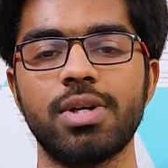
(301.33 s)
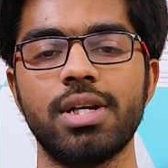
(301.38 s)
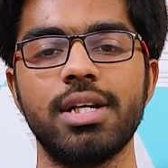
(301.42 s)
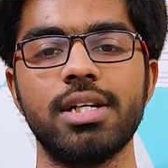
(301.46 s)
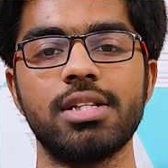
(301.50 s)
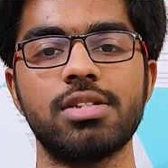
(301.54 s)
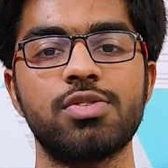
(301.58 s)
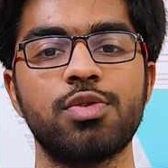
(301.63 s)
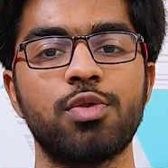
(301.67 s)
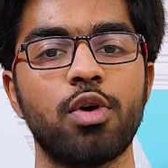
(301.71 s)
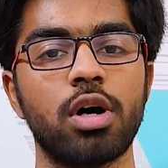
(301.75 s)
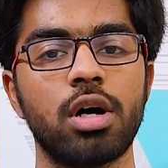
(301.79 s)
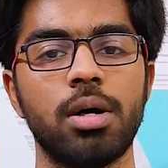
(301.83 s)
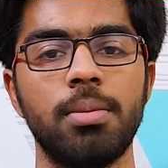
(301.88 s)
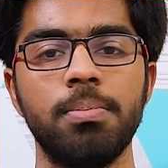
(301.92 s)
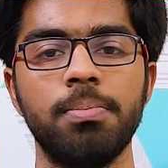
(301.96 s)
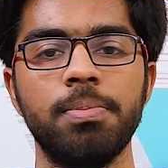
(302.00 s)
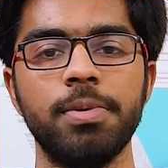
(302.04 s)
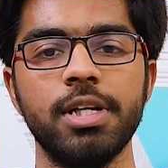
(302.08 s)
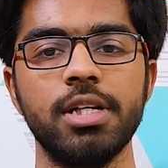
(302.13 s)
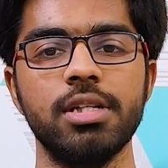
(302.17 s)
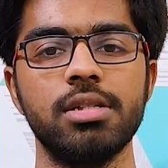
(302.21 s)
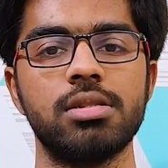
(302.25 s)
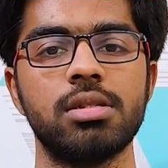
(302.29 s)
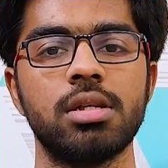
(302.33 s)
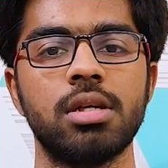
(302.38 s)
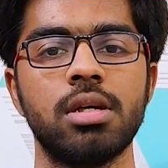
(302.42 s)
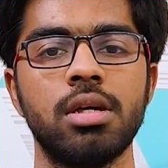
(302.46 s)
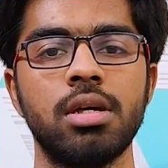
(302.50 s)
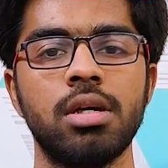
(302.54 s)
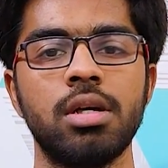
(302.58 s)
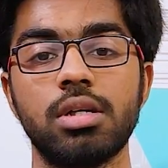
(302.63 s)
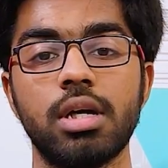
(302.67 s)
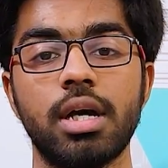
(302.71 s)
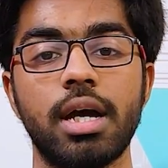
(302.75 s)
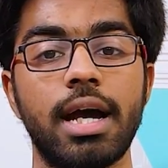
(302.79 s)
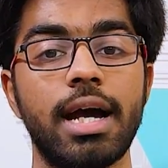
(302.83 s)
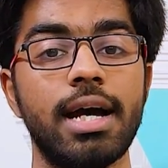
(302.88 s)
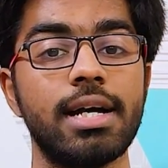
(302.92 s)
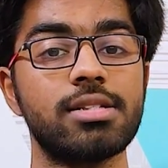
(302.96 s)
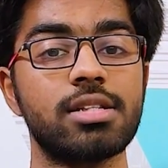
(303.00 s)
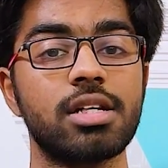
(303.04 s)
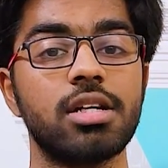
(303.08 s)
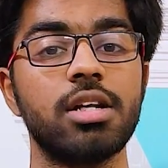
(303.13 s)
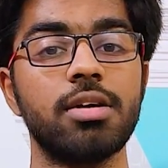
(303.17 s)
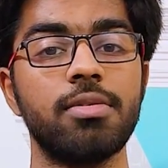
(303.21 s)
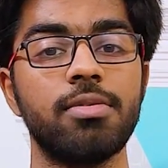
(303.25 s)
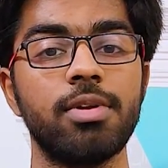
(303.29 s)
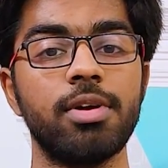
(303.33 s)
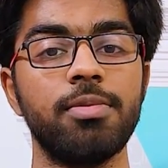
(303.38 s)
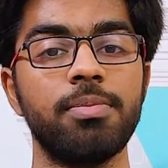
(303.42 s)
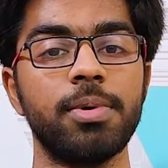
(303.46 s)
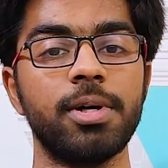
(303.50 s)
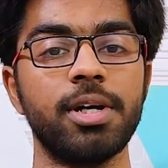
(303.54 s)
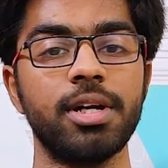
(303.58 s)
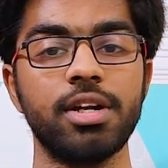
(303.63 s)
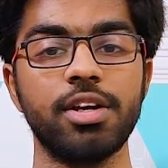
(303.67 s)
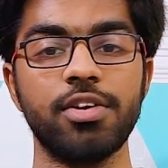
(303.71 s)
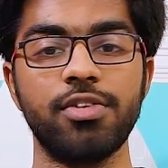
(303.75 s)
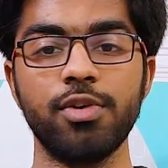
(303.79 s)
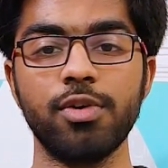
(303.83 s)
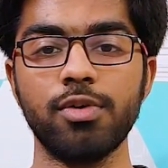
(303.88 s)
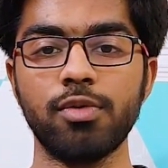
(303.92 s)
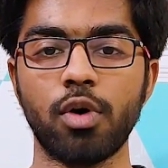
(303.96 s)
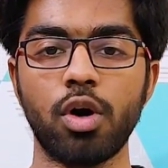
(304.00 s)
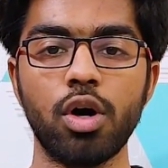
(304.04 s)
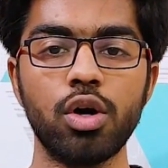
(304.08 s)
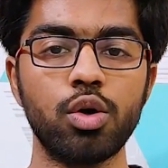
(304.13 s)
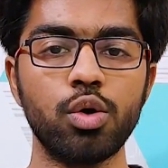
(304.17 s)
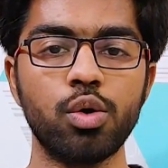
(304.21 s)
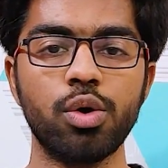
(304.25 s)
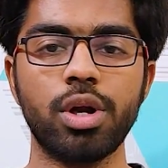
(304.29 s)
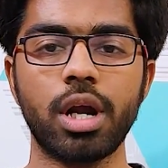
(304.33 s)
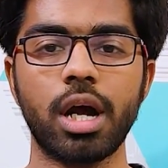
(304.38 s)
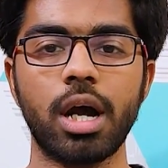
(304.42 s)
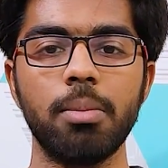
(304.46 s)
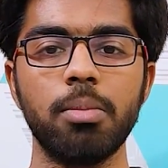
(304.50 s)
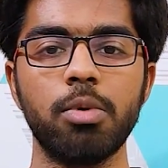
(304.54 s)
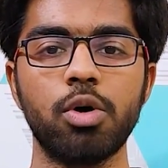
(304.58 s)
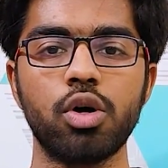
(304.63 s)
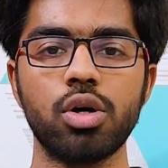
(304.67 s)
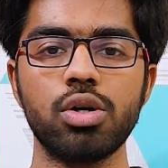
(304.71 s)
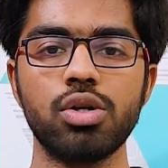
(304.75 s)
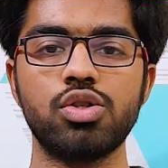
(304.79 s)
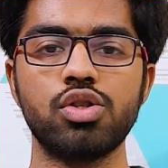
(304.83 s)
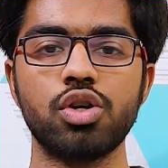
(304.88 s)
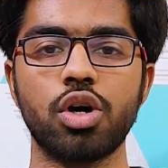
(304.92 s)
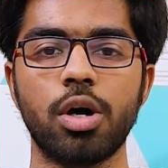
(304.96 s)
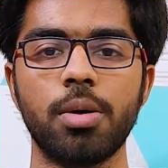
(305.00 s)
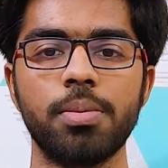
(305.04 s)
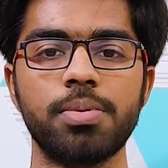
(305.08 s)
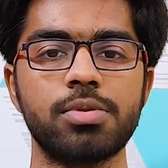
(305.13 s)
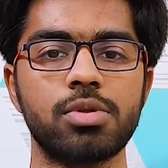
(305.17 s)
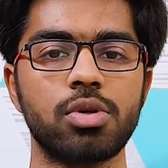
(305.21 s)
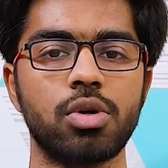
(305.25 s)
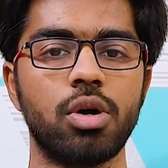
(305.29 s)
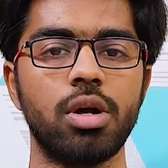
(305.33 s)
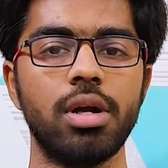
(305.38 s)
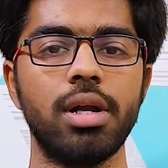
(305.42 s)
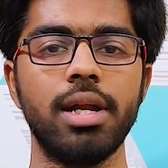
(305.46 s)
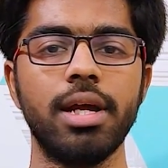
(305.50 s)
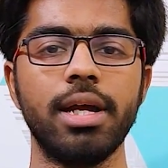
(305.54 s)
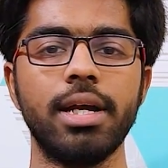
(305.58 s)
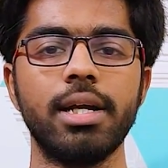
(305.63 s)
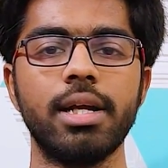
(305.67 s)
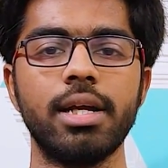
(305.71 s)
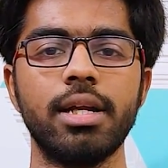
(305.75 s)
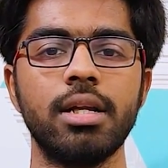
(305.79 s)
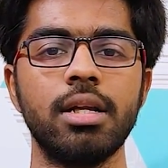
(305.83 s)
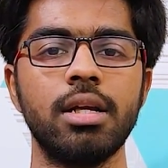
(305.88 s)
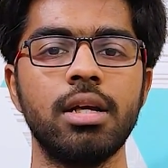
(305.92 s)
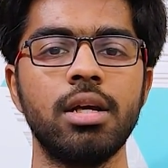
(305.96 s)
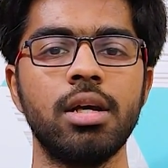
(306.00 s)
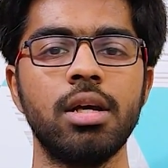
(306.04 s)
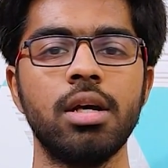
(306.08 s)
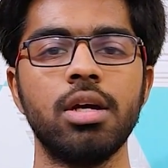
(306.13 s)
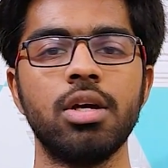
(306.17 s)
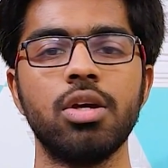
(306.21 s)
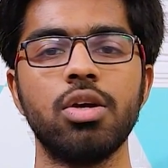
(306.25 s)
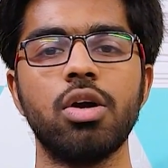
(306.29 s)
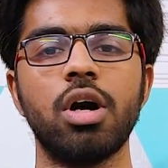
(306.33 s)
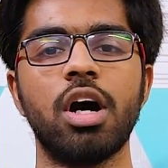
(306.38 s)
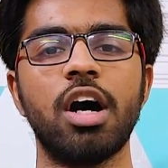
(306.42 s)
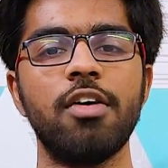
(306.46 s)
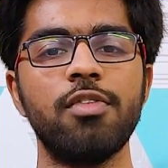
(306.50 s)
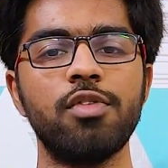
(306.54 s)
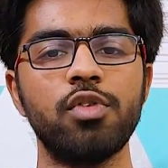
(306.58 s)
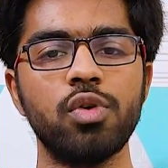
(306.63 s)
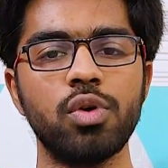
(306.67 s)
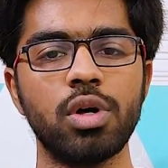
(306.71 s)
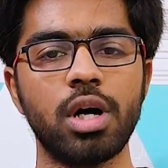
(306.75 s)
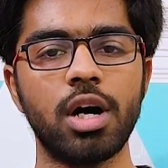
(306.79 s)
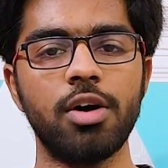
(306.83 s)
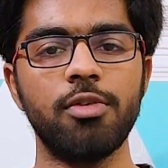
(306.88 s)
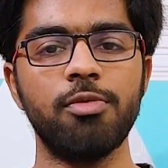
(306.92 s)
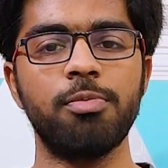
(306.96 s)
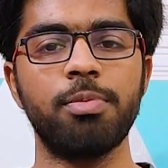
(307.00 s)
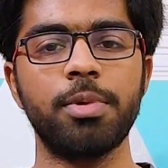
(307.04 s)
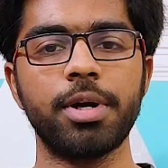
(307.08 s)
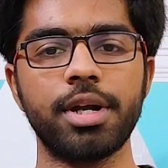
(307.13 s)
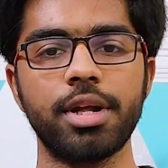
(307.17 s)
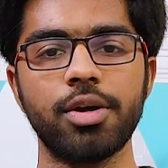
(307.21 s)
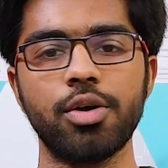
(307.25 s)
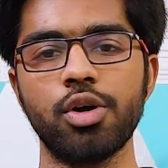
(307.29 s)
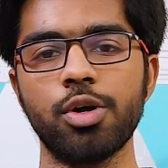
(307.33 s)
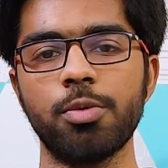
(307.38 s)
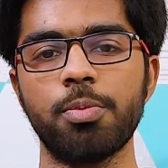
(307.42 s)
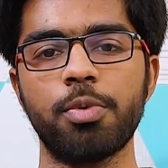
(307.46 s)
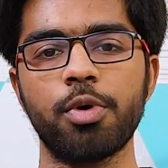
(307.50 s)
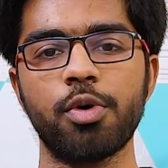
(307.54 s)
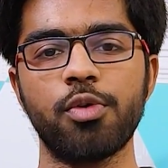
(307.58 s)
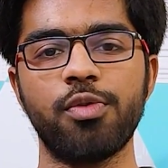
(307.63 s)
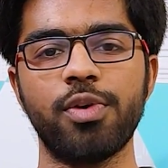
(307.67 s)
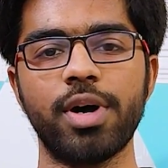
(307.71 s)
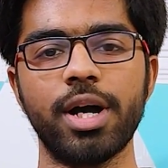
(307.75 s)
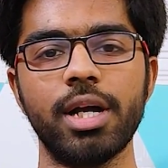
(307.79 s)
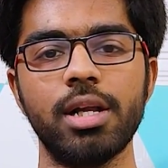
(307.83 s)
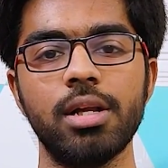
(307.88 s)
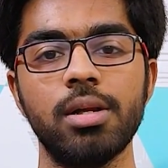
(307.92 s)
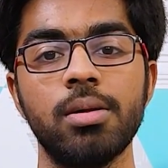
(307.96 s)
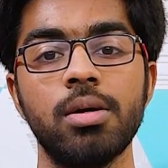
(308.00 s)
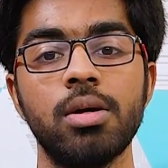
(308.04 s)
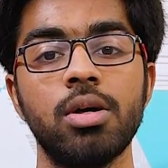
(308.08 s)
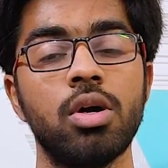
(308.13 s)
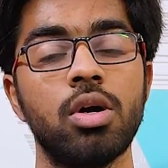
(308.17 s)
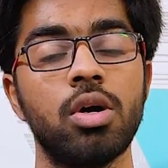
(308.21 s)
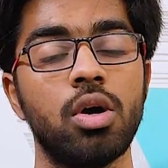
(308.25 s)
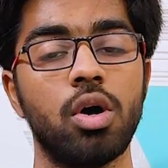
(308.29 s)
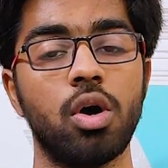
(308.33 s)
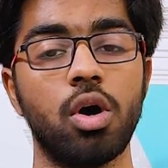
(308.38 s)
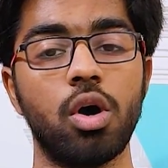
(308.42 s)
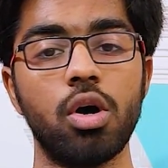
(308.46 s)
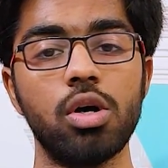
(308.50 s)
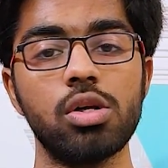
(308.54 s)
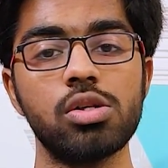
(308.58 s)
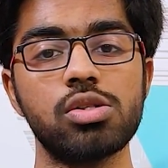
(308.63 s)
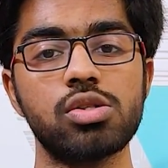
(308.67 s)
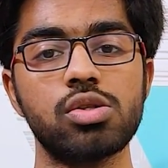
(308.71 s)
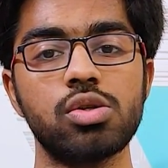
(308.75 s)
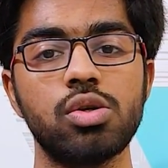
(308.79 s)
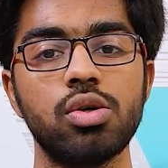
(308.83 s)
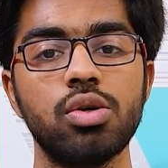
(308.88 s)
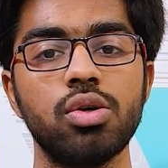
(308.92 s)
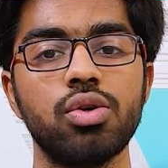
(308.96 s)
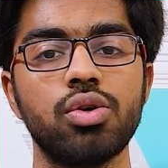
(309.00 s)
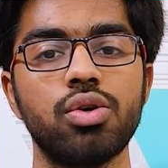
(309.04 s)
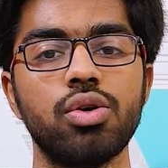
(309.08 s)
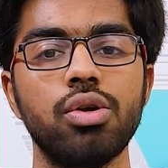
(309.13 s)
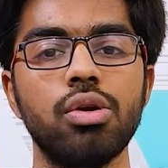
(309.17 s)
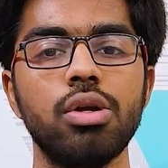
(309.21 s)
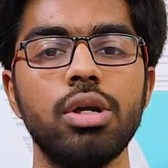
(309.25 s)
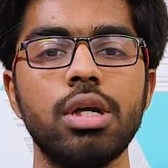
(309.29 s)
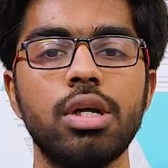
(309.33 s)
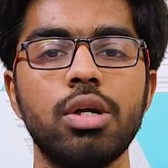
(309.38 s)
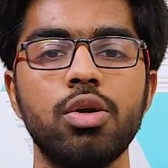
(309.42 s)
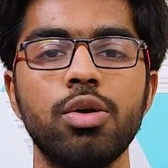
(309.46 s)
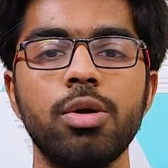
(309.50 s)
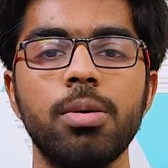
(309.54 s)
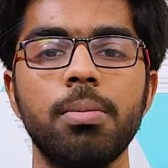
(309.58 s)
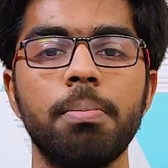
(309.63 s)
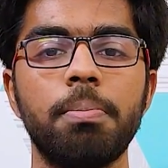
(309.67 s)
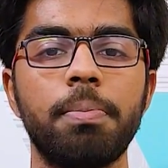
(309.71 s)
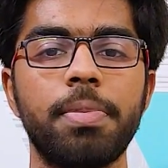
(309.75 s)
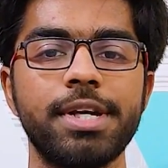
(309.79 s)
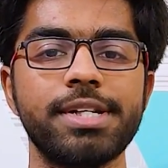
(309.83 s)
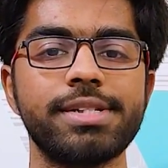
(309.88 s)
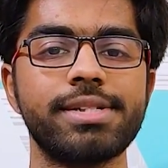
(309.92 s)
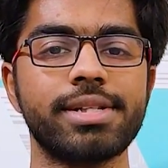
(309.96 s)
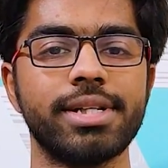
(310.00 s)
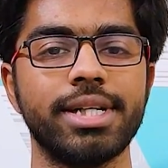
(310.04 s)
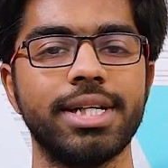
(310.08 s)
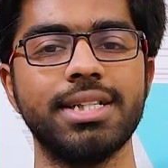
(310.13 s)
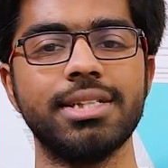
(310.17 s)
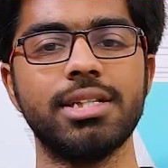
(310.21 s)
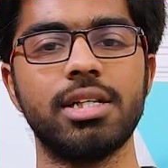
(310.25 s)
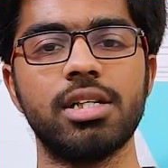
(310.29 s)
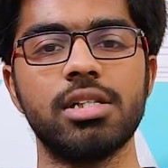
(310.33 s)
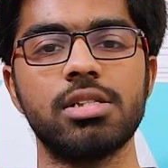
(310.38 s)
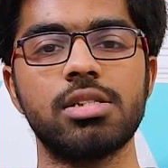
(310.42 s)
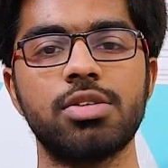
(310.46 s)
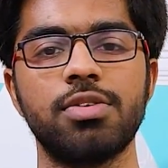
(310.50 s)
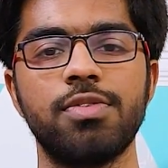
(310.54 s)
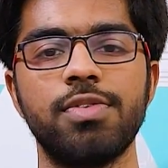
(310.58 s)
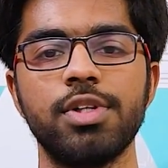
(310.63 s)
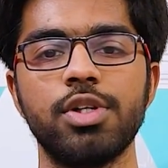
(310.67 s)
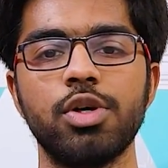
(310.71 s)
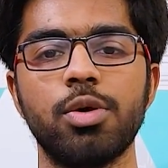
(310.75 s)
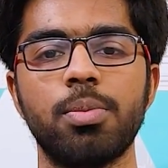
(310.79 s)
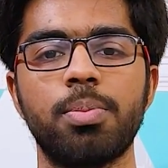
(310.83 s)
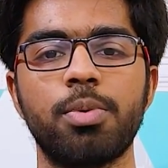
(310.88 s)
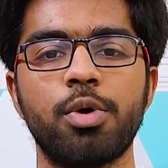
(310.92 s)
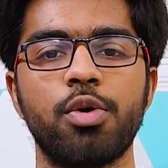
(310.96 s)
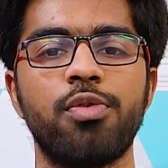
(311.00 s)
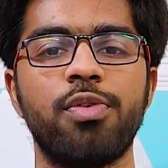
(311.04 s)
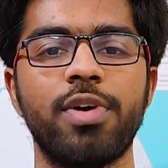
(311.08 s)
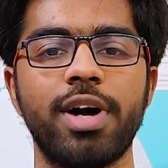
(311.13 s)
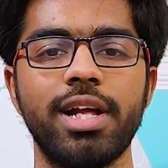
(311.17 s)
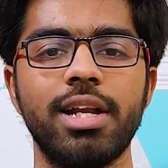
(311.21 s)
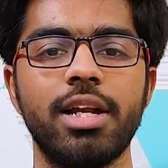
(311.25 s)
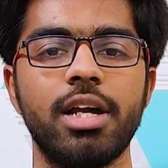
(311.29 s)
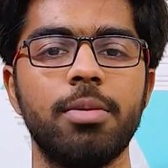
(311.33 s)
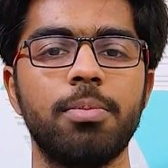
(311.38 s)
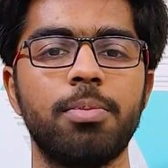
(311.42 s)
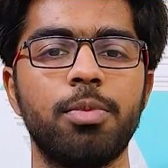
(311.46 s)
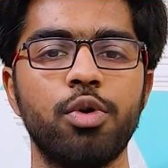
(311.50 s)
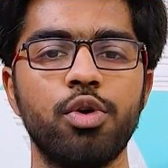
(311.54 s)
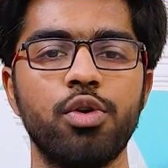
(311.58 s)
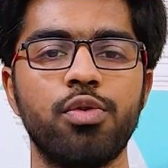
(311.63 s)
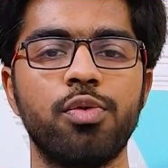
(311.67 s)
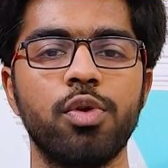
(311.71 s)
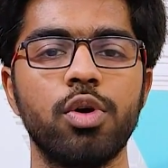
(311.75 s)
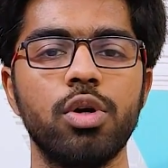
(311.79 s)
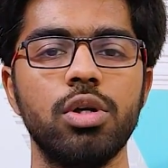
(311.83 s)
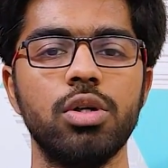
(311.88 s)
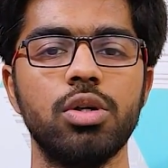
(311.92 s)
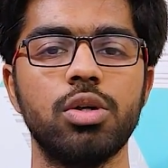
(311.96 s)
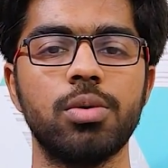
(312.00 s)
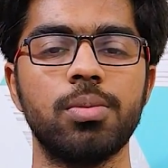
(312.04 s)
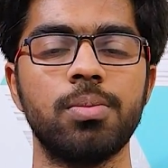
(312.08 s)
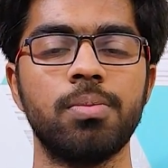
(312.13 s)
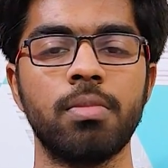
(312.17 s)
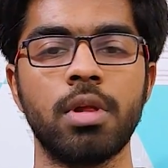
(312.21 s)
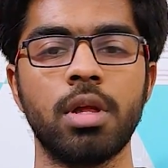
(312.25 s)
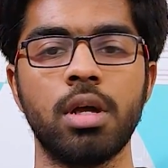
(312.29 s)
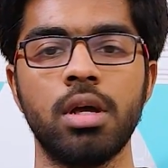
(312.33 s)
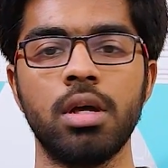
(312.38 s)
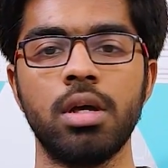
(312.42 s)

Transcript: well as for companies. As a developer, if you want to grab good jobs on LinkedIn, you have to have pretty good profile. Also, you need to impress others with your profile and portfolio.